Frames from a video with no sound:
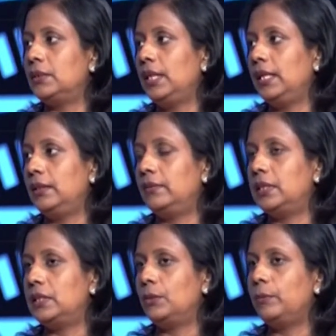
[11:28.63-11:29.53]
So
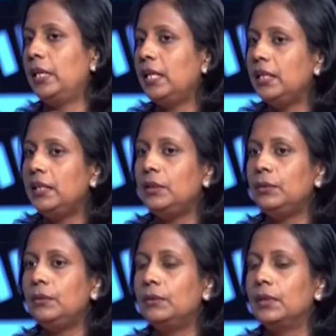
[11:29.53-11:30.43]
likewise. So mainly
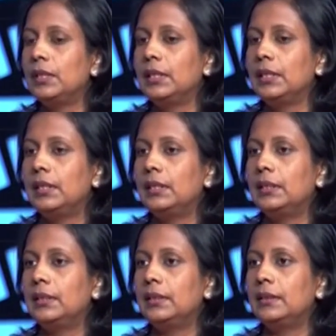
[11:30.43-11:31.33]
to
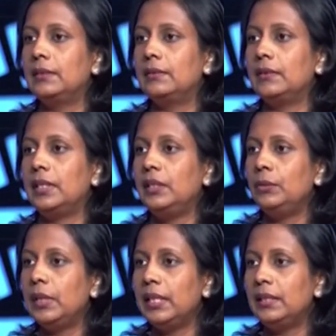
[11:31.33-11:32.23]

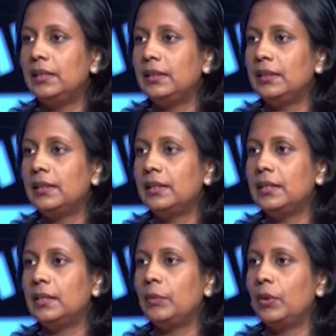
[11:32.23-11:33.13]
educate the
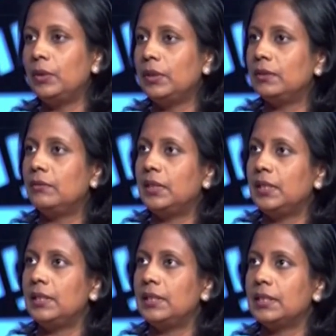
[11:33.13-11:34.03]
kids about
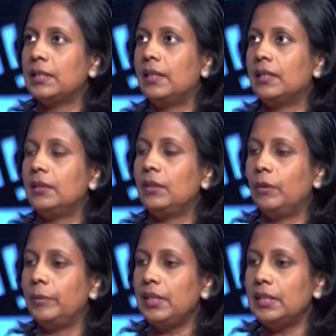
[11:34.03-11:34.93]
various current
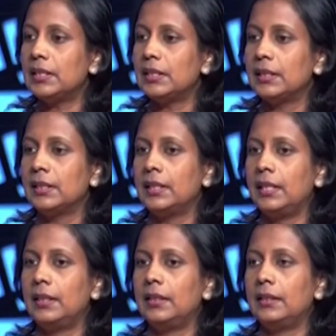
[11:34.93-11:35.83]
topics
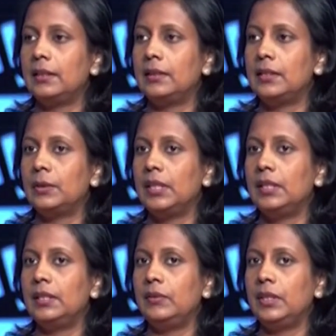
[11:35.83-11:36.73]
so
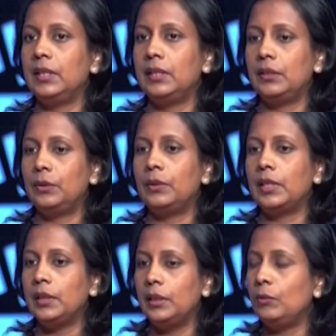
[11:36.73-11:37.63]
that they will get into
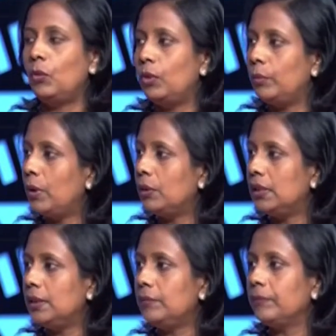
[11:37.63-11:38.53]
reading more
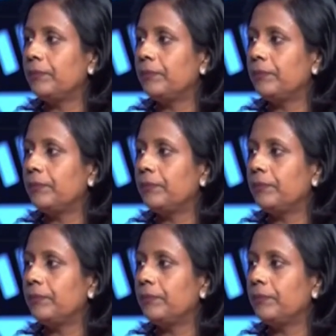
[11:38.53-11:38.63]
about them